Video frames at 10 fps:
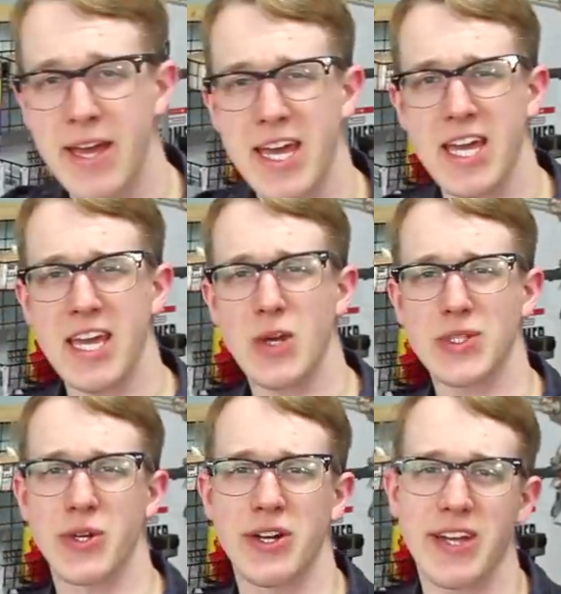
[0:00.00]
Hey,
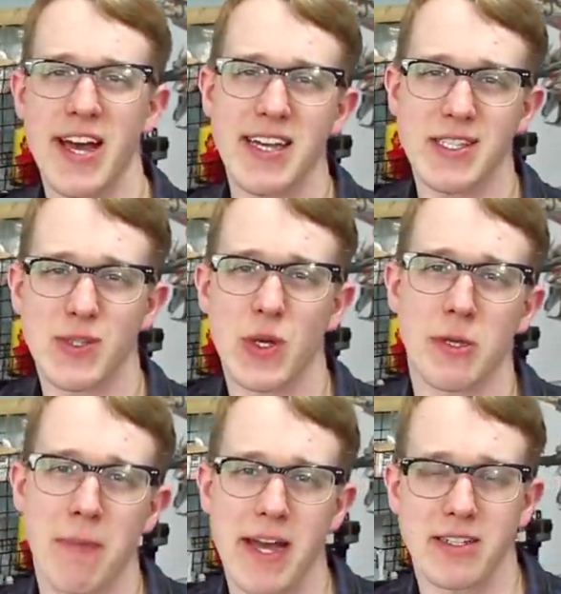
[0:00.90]
what's going on, guys?
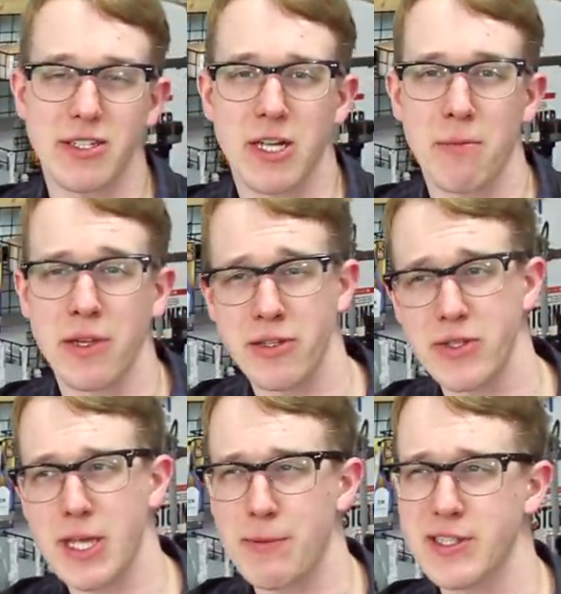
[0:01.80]
Welcome back to Gunpla
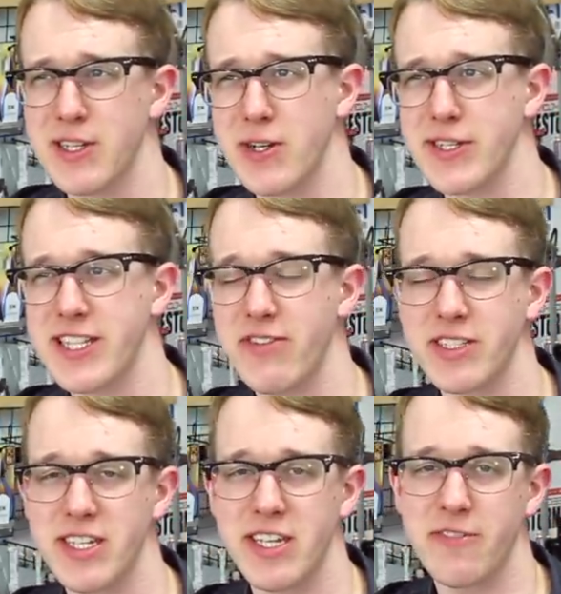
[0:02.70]
News episode
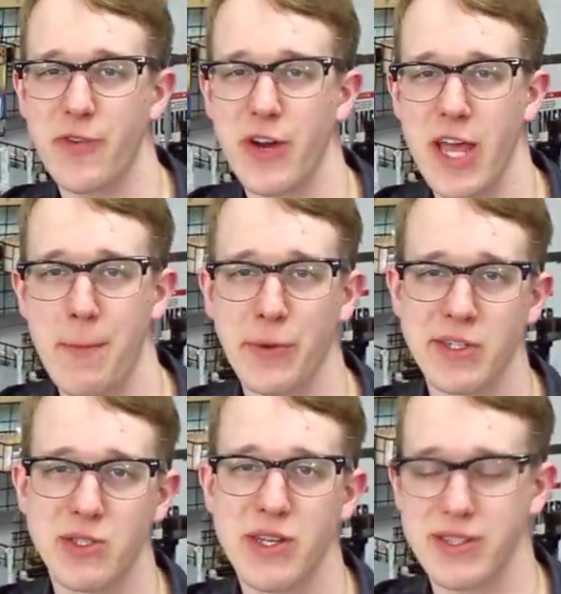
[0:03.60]
seventeen for
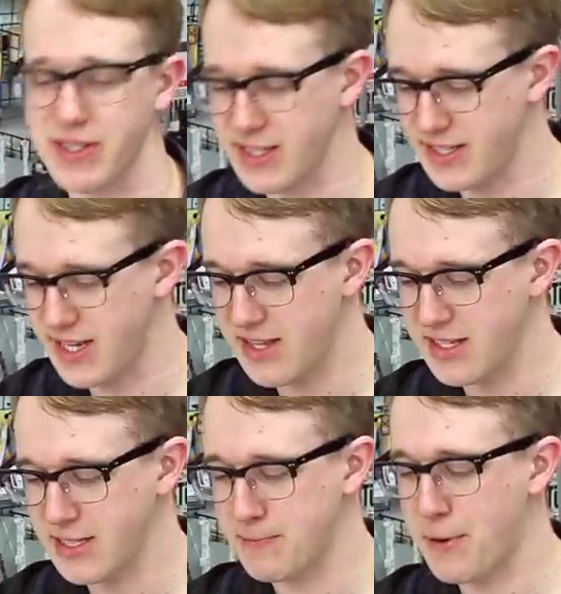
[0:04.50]
April two thousand sixteen.
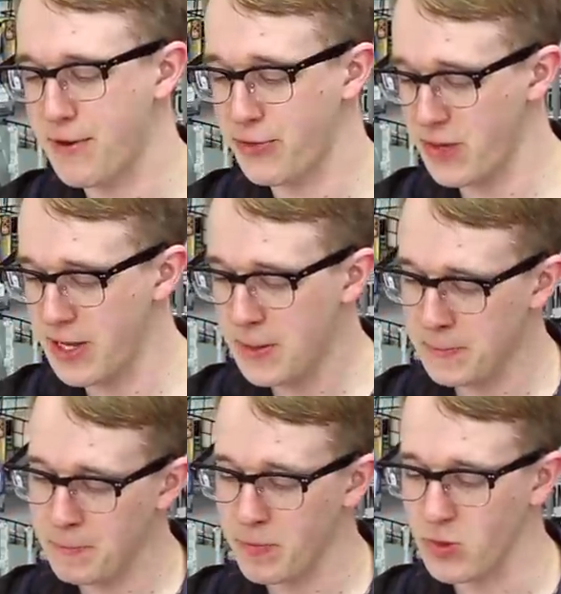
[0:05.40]
This is part three.
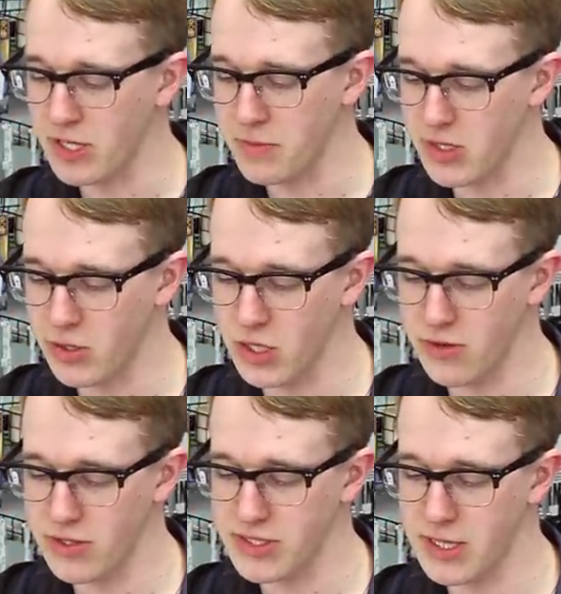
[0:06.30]
I'm going to be going
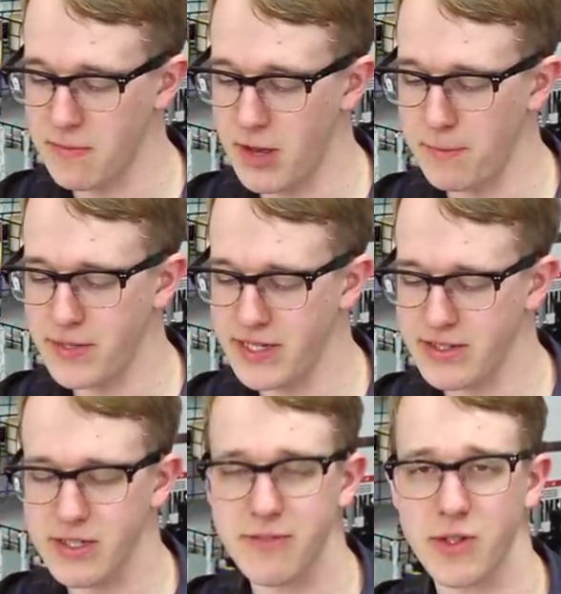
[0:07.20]
over some
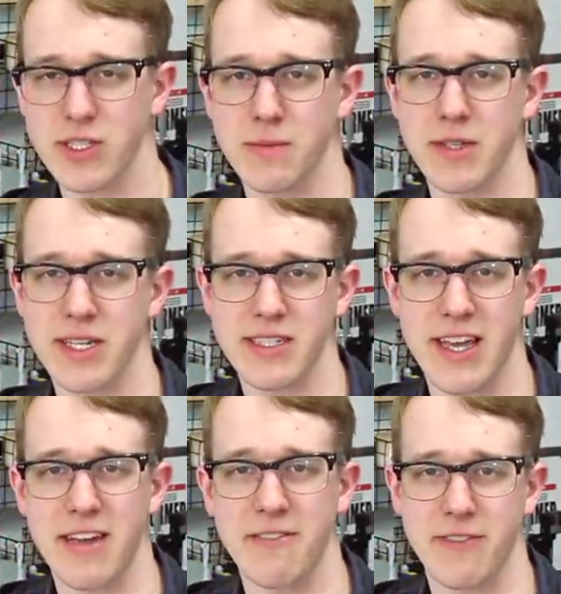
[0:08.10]
updates for some kit
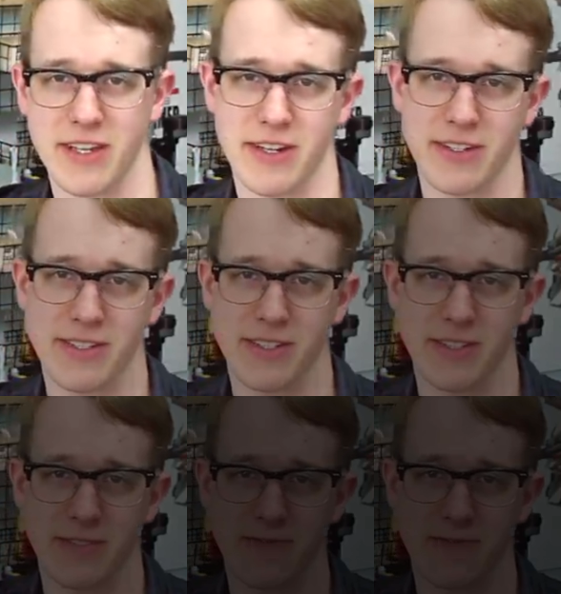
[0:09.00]
and figures.